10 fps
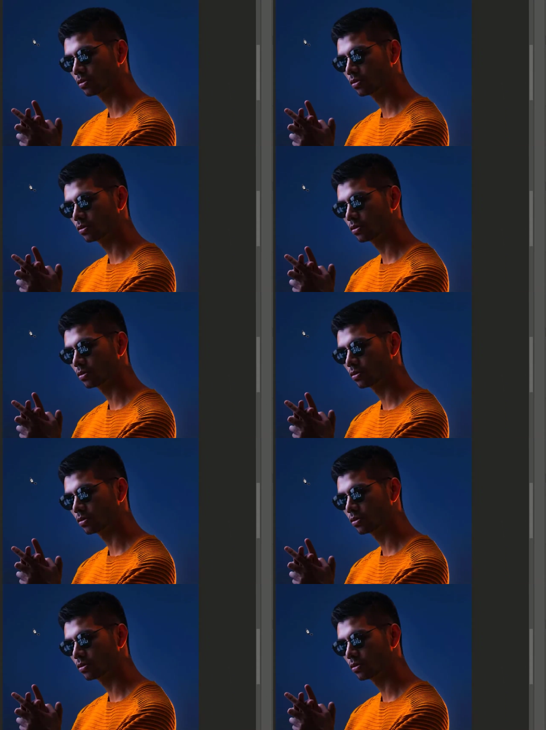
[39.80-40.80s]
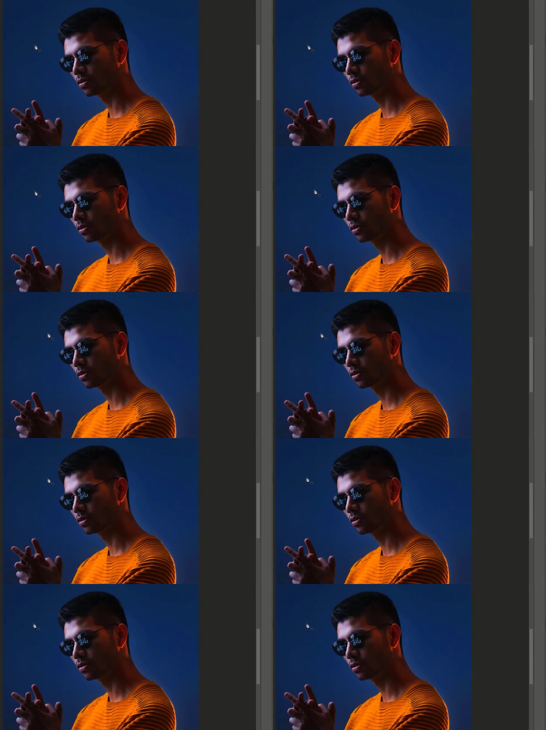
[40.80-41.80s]

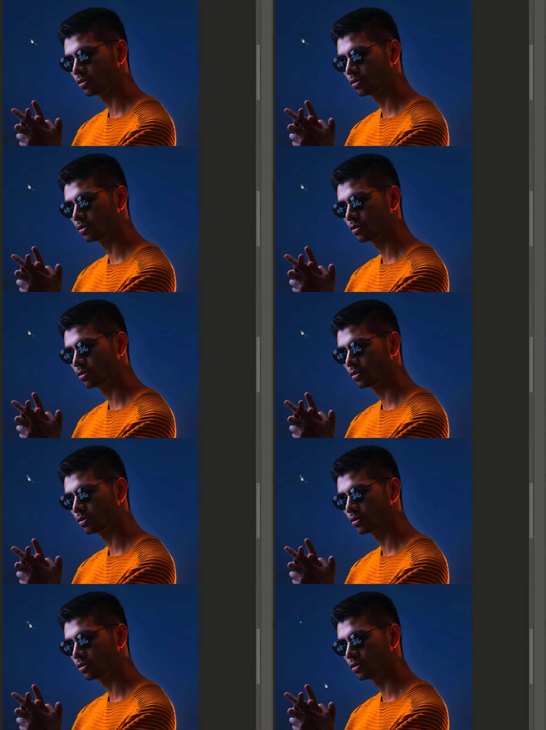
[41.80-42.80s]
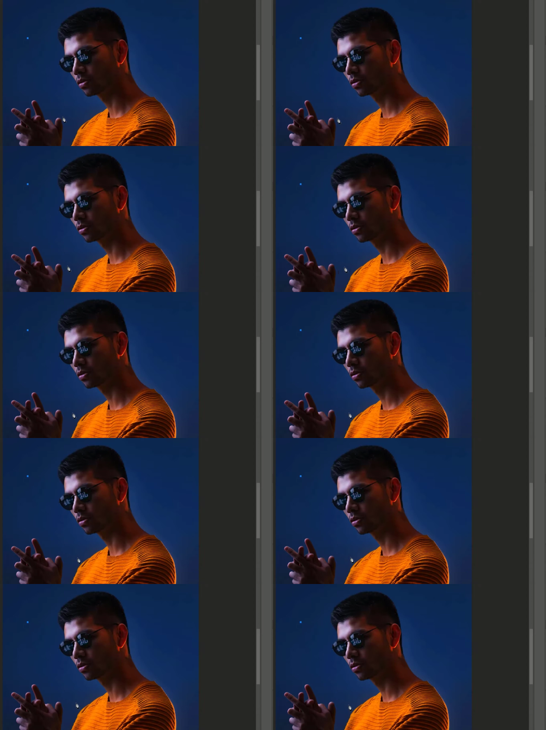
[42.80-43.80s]

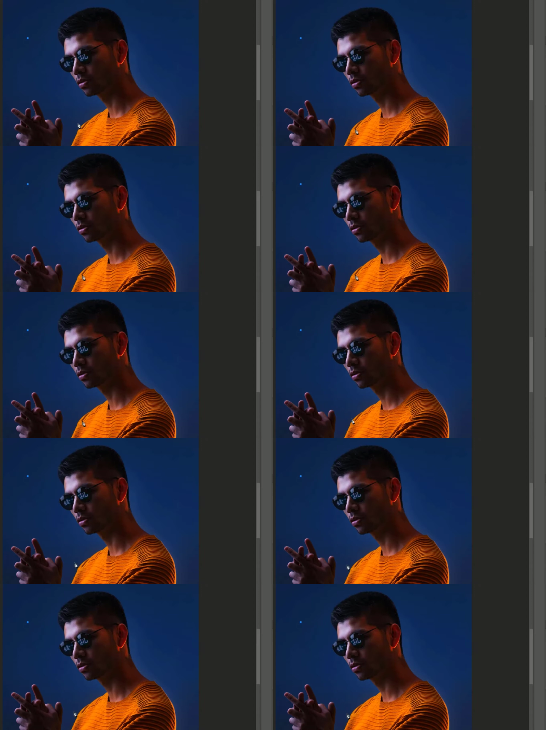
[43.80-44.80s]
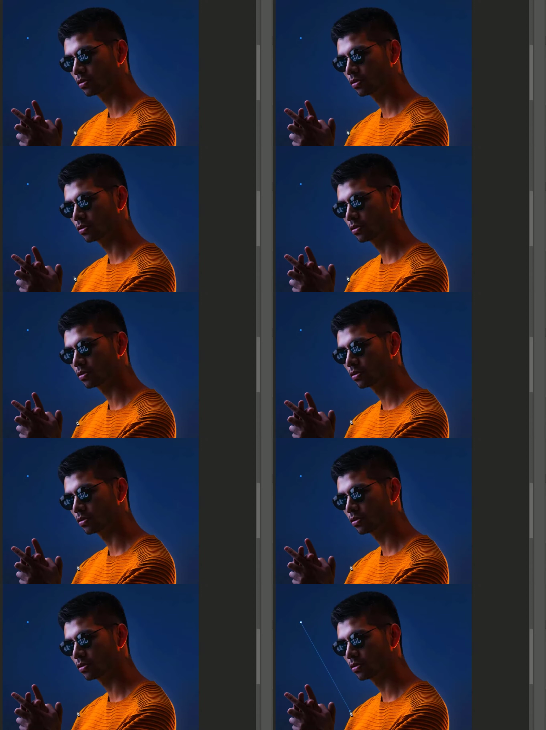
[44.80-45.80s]

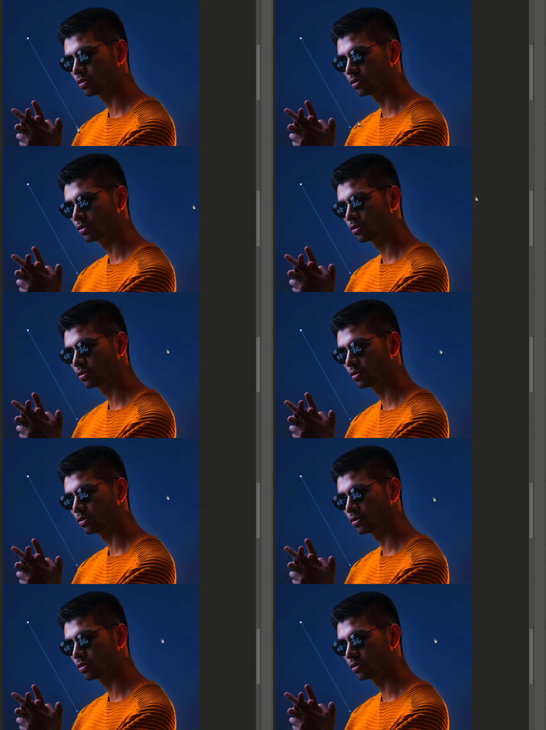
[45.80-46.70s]
(silence)